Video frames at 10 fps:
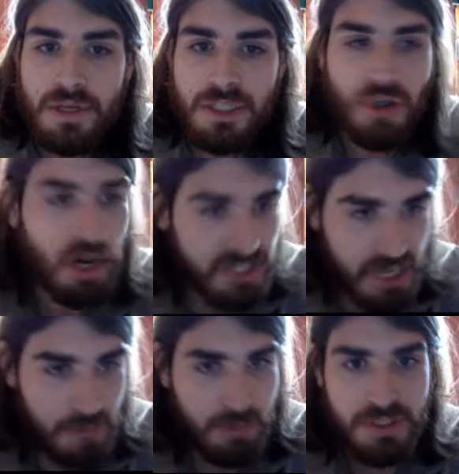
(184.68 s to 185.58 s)
Starch
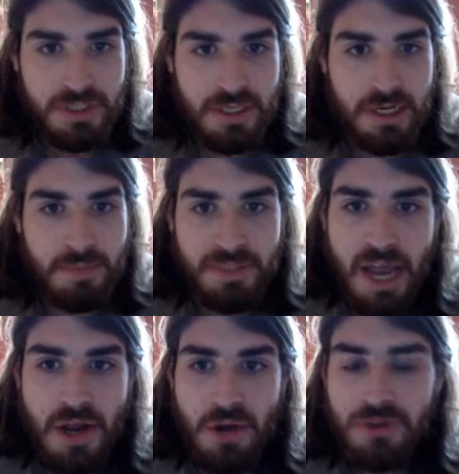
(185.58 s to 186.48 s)
examples:
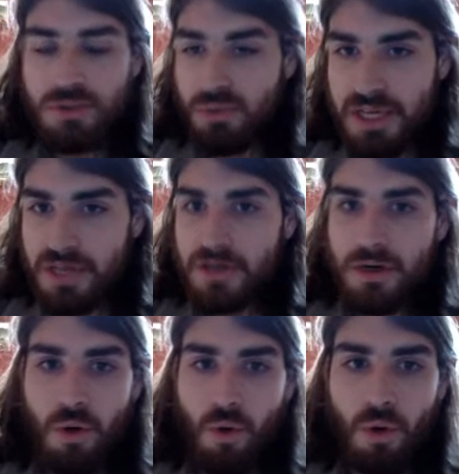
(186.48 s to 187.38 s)
potatoes, wheat,
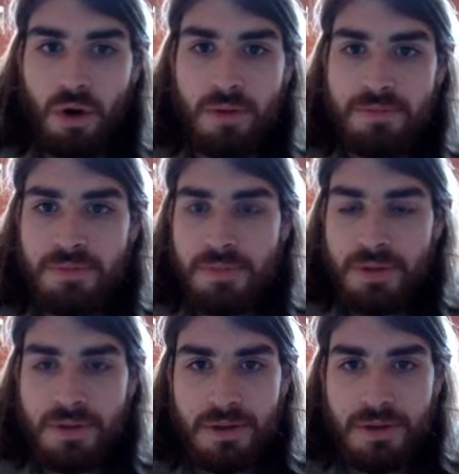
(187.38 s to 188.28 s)
corn,
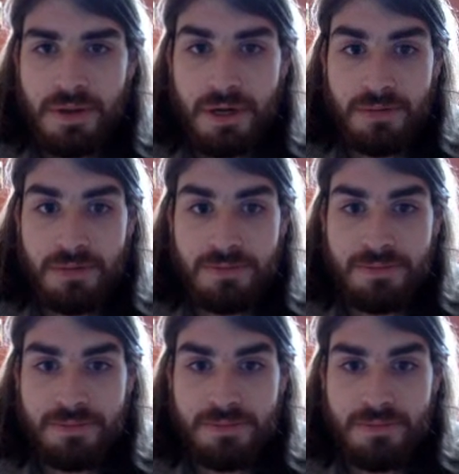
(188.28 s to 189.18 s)
um,
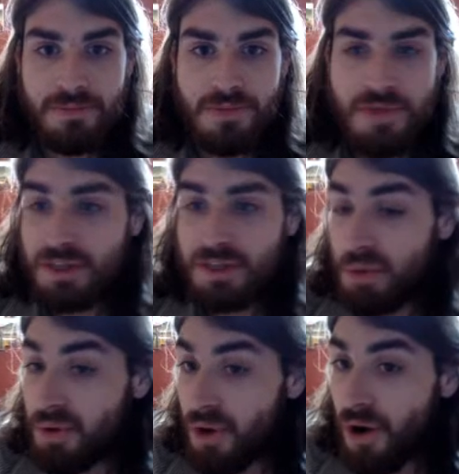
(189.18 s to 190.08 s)
things that
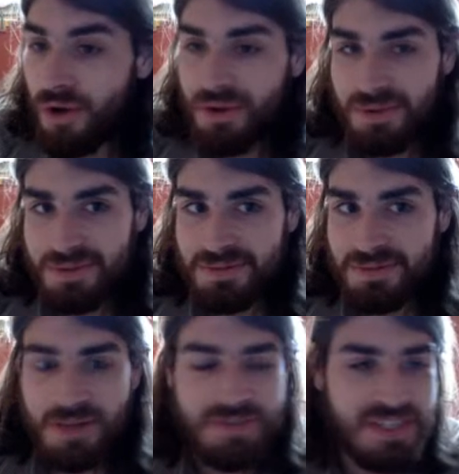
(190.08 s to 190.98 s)
we all
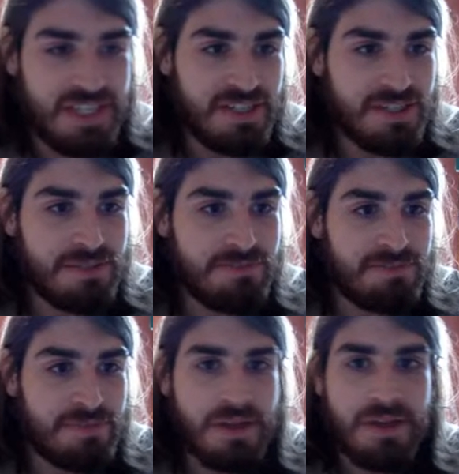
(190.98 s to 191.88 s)
love to eat,
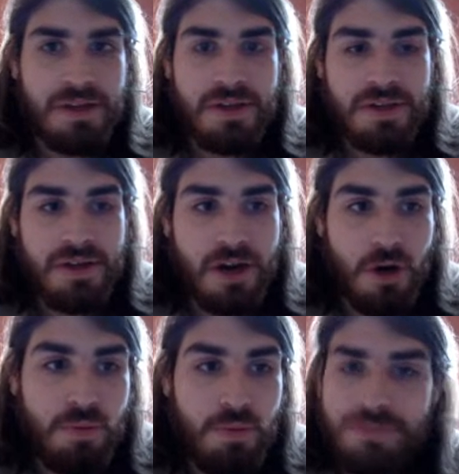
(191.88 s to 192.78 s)
I
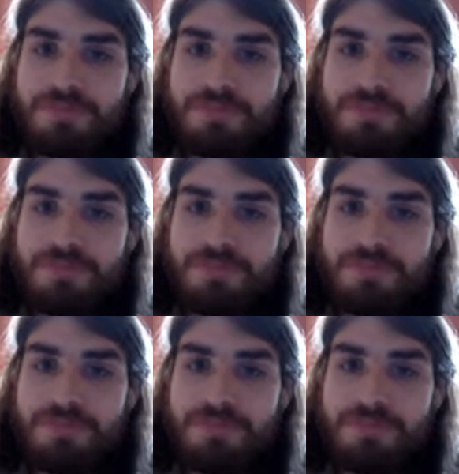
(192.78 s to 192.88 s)
hope.